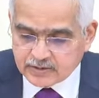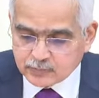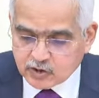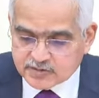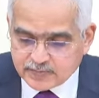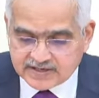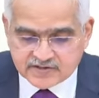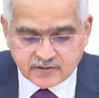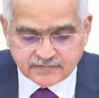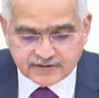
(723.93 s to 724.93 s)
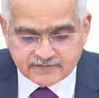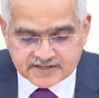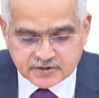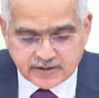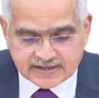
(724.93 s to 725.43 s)
The prospects of
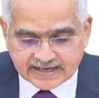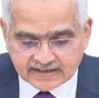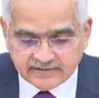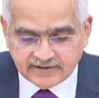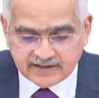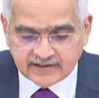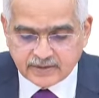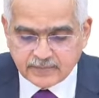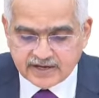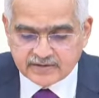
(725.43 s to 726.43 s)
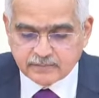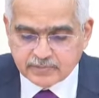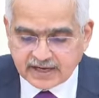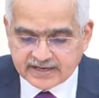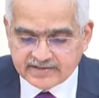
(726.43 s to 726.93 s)
investment activity
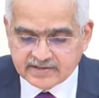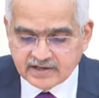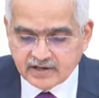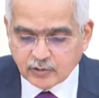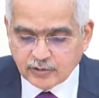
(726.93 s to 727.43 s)
remained bright